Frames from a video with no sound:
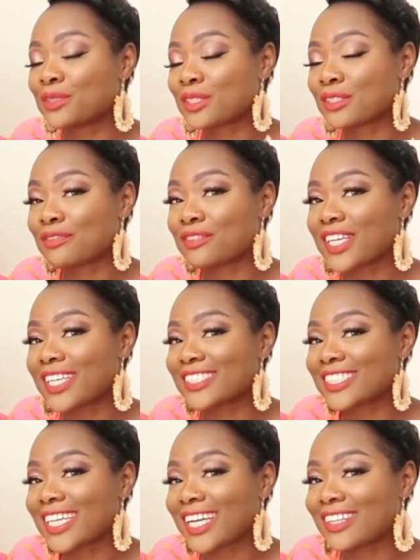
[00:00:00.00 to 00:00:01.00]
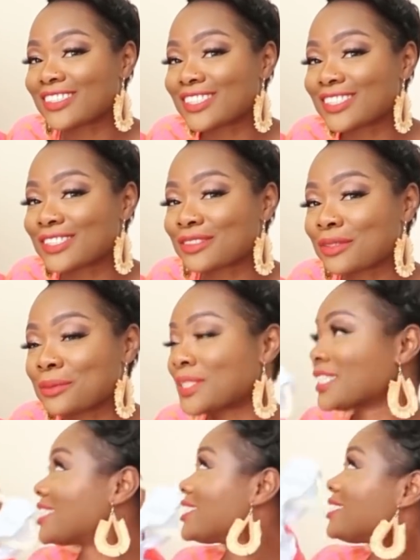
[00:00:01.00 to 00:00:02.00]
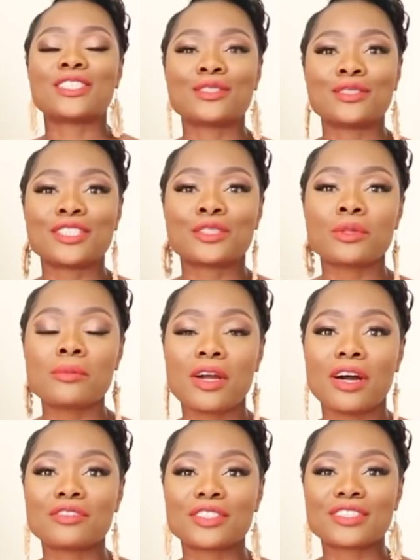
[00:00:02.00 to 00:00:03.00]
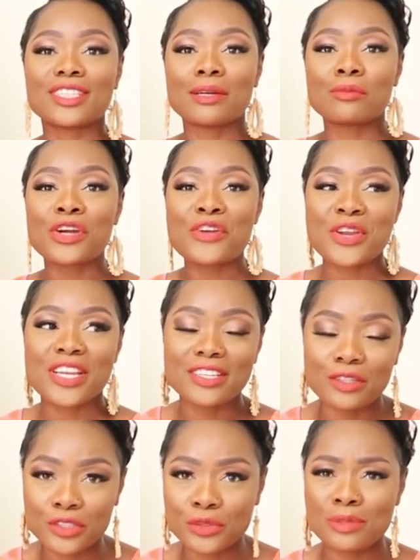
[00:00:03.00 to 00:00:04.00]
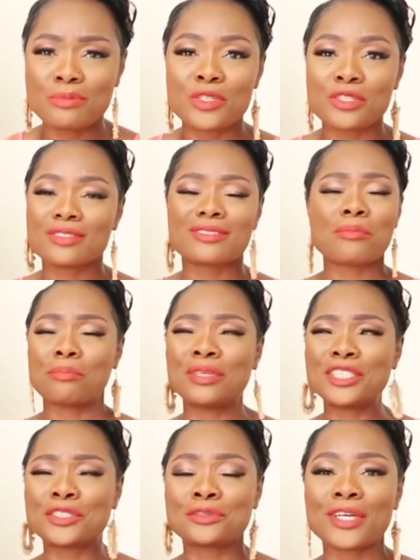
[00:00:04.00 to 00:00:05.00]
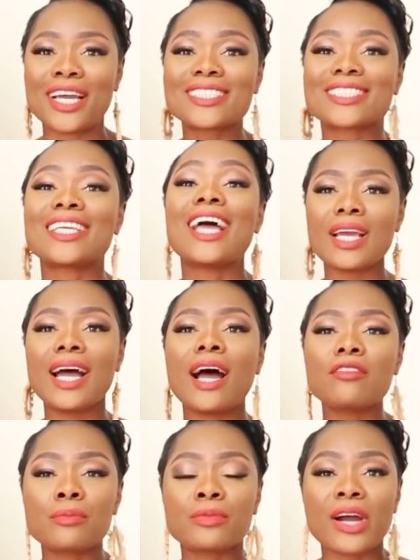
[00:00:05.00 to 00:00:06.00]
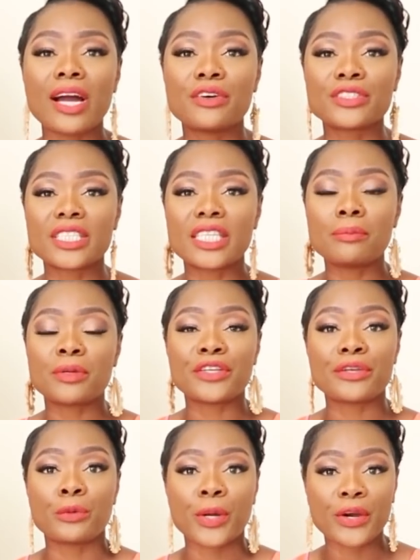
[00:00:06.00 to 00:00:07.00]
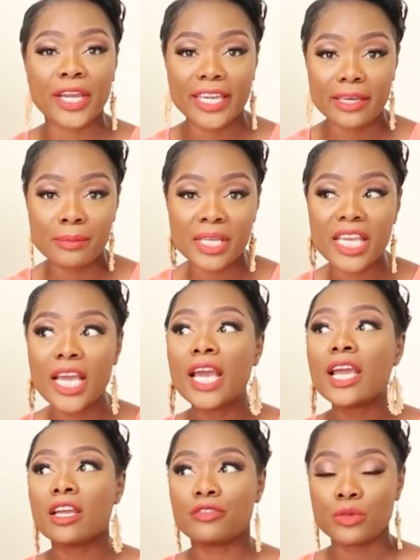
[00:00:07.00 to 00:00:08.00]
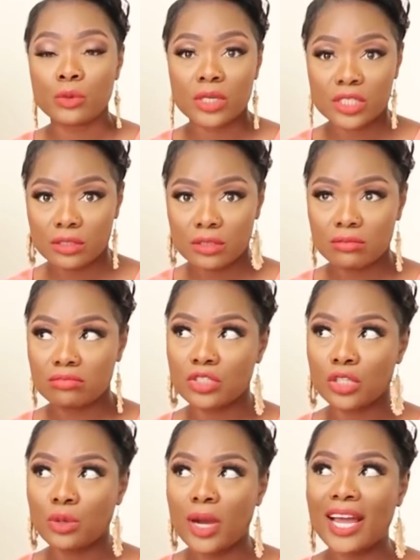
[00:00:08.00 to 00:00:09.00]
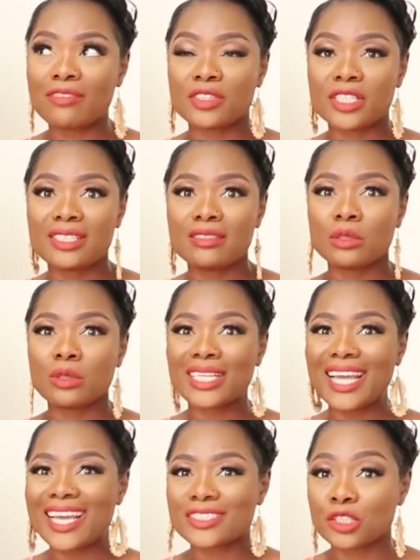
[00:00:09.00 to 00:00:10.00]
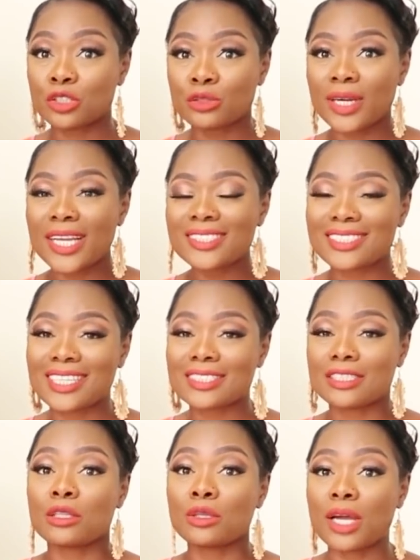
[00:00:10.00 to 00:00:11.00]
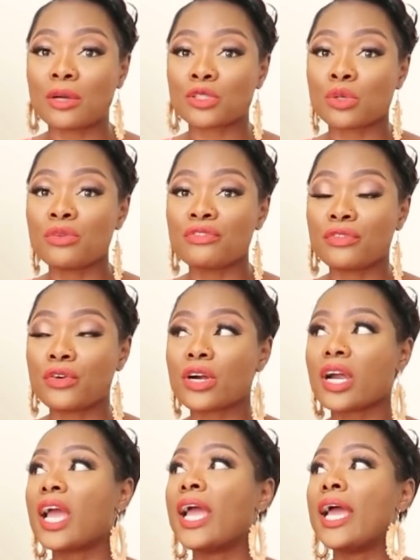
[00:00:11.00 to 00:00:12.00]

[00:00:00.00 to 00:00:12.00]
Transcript: So don't forget to check out the description. Okay, so the swim cover that I'm wearing, or swim beach dress. I have a bra underneath, but you can wear a cami if you want to, you know, have it look as a dress. That's the look I was going for.